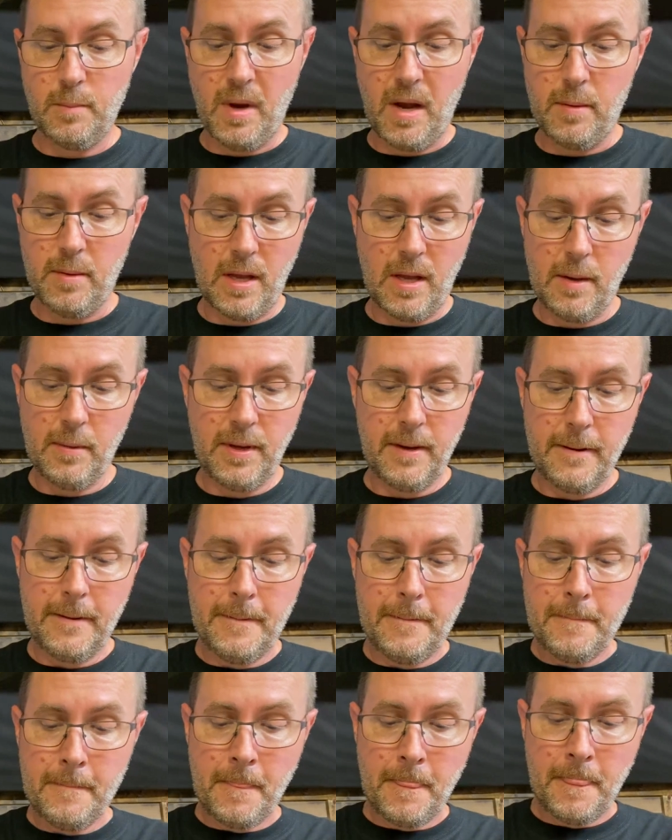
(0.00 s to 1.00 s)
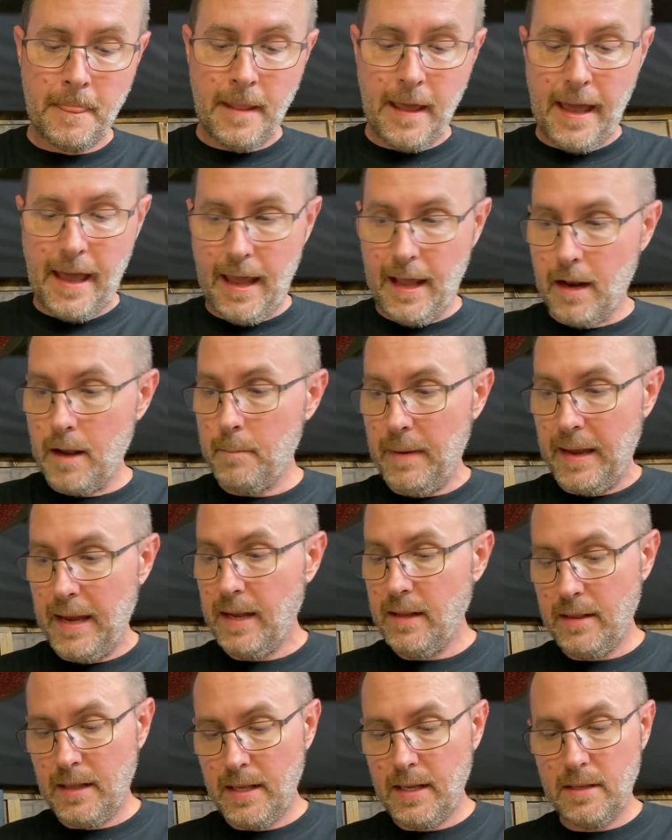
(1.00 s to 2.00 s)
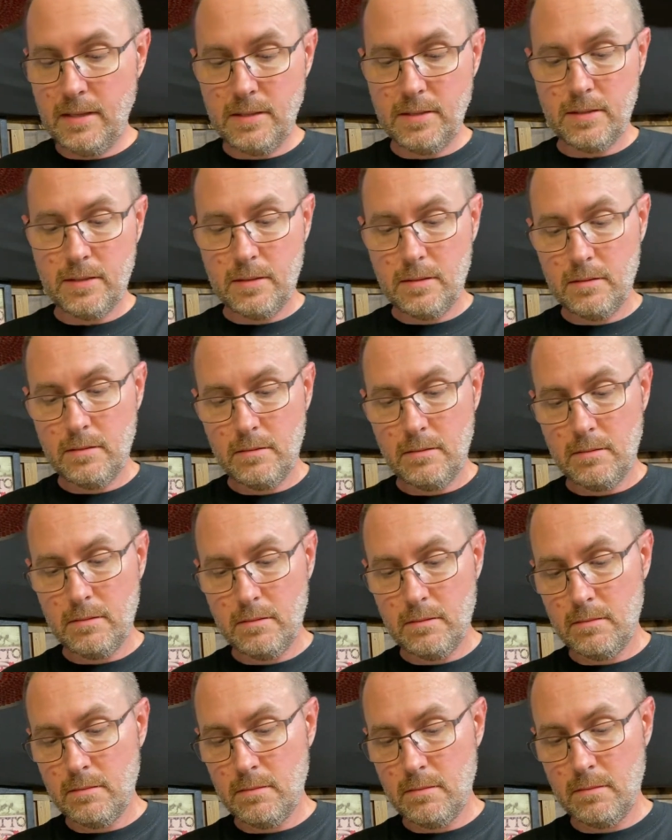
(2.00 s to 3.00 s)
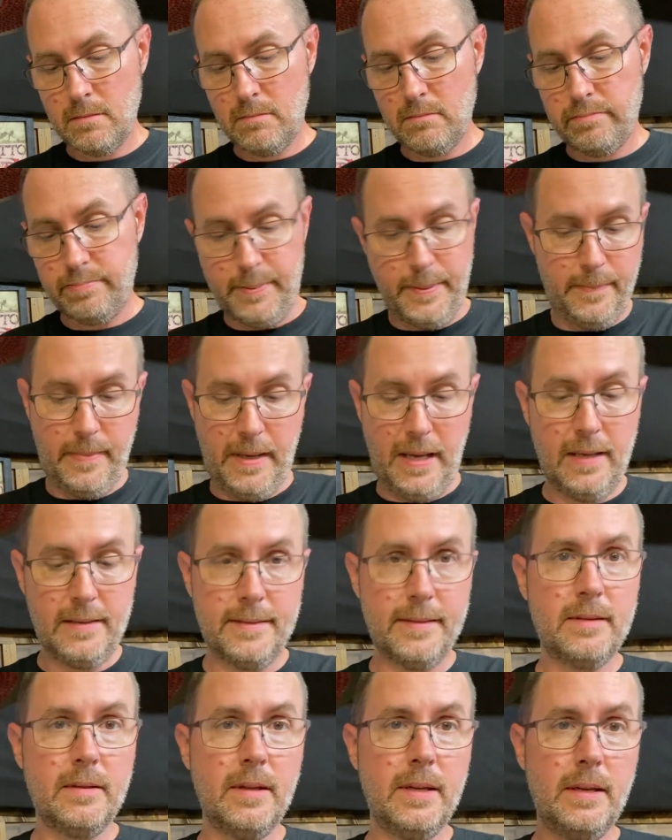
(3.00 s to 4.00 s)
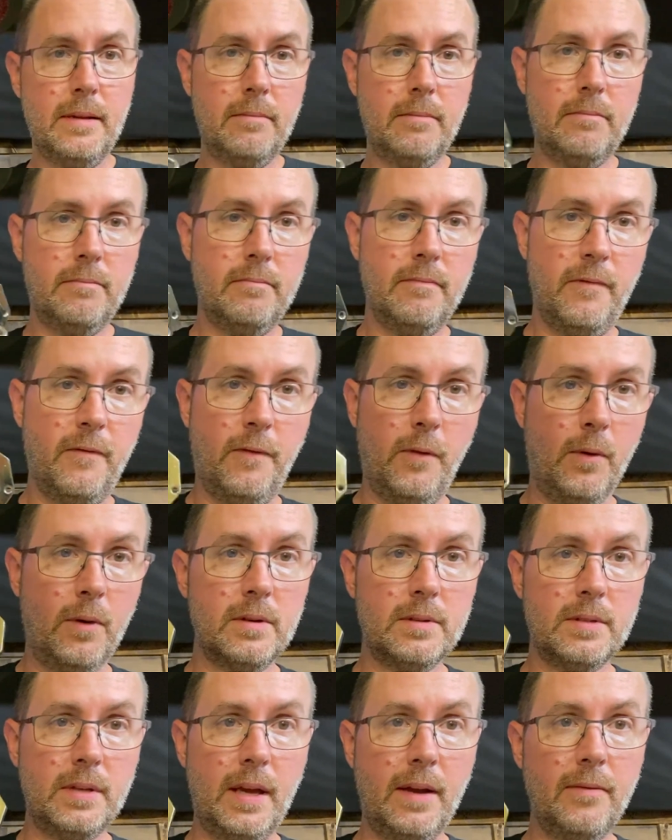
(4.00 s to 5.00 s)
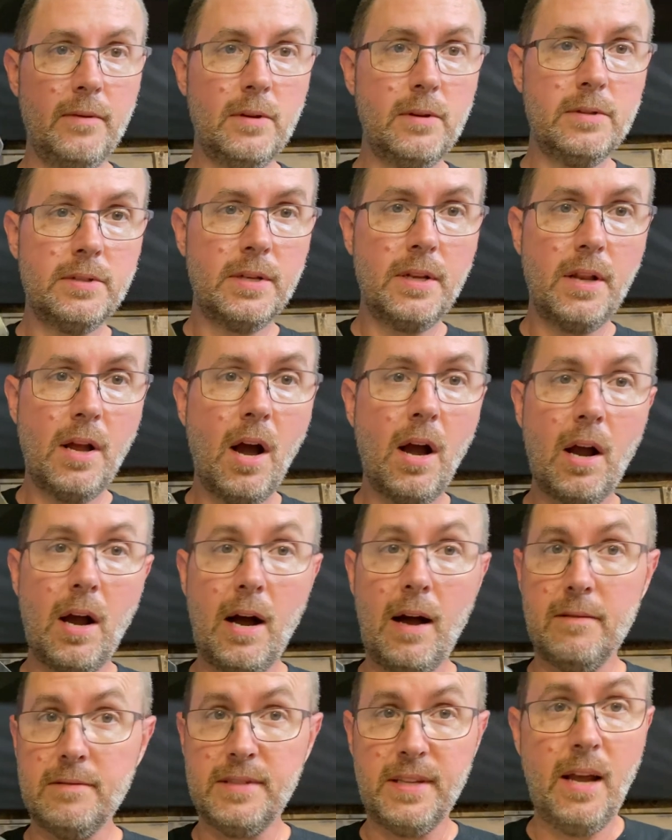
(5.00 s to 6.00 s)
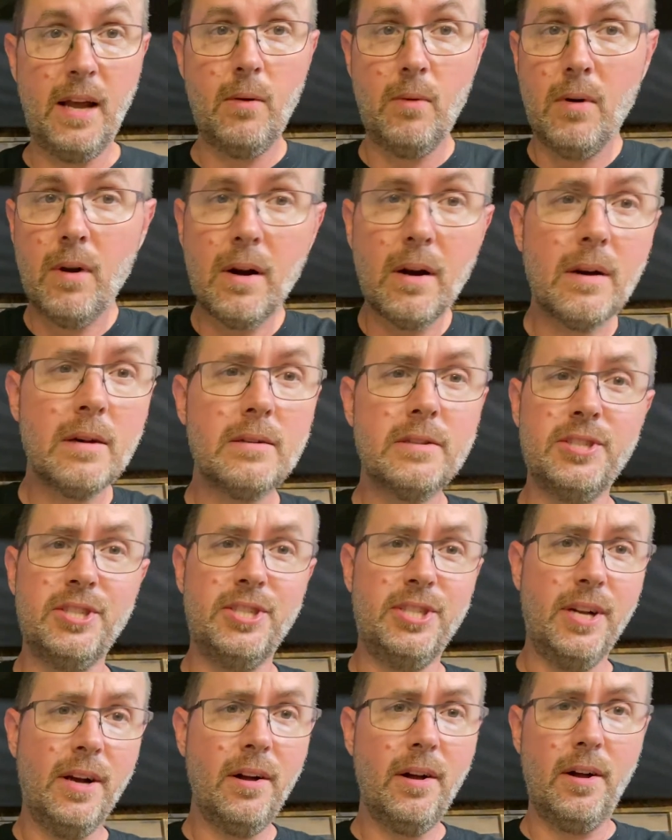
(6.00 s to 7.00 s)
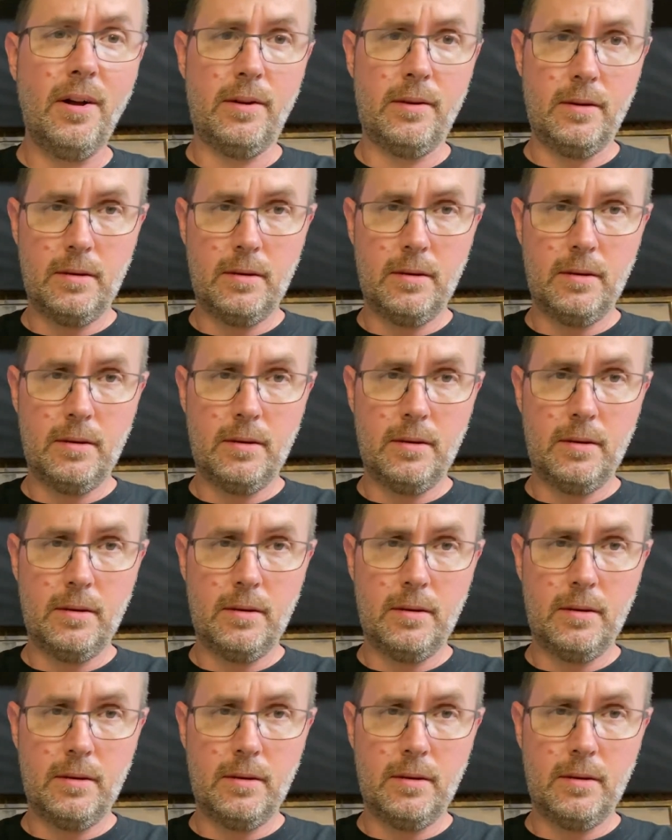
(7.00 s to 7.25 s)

Hobby Lobby. And I made these basically Forza Evolution knockoffs. They were junk.